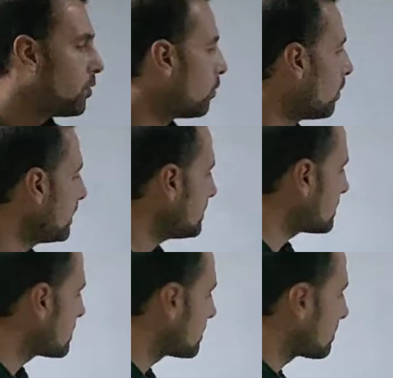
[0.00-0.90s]

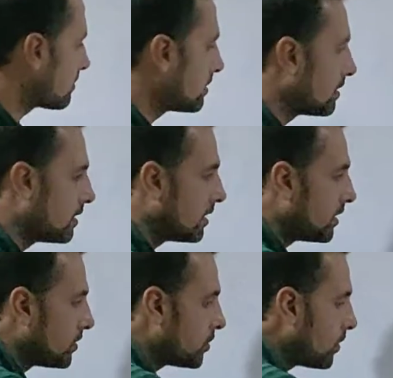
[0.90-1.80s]
Once
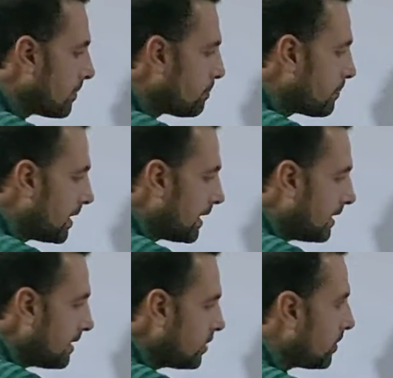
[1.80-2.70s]
you are
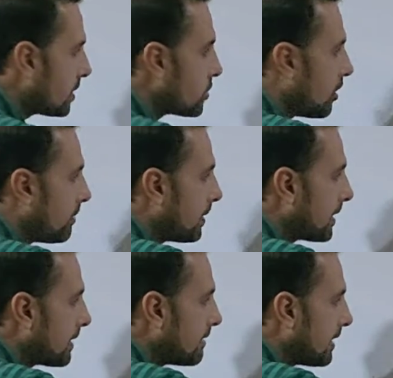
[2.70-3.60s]
planning your
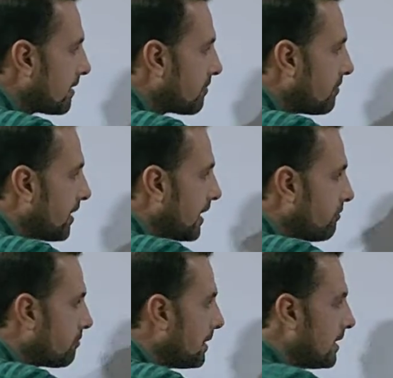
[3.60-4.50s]
topic in that
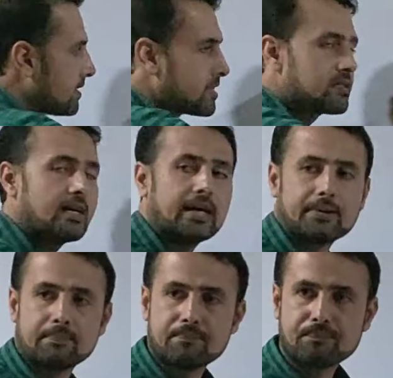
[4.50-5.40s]
5 minutes time,